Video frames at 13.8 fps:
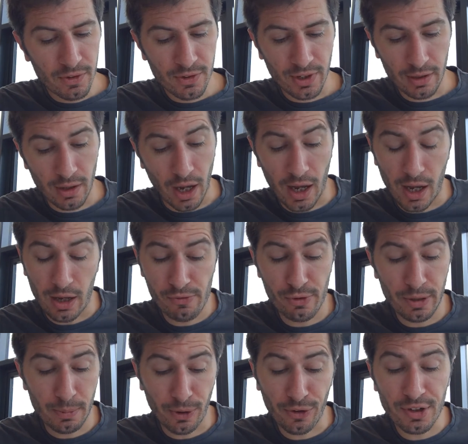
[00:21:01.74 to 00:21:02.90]

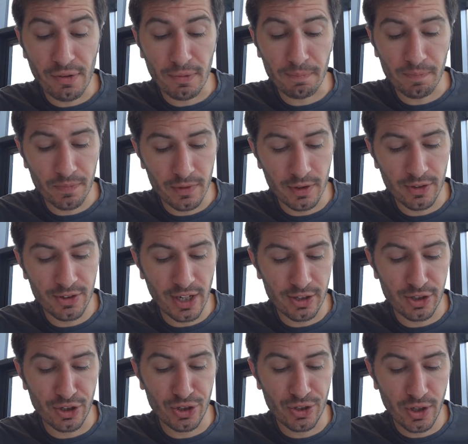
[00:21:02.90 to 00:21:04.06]
3.7. That
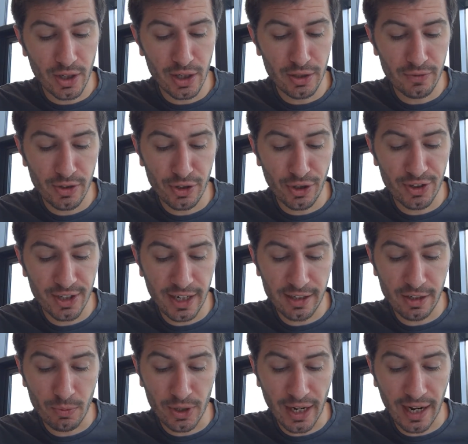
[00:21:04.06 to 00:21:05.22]
Section 9 of the
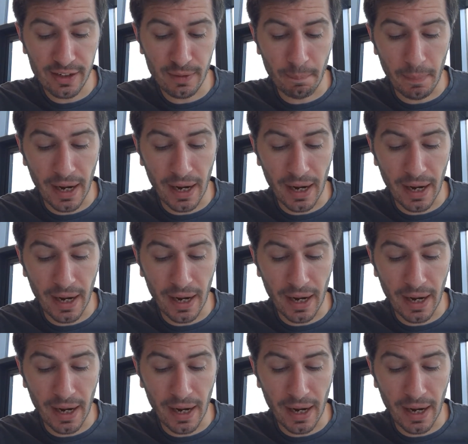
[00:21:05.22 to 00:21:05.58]
1981 Act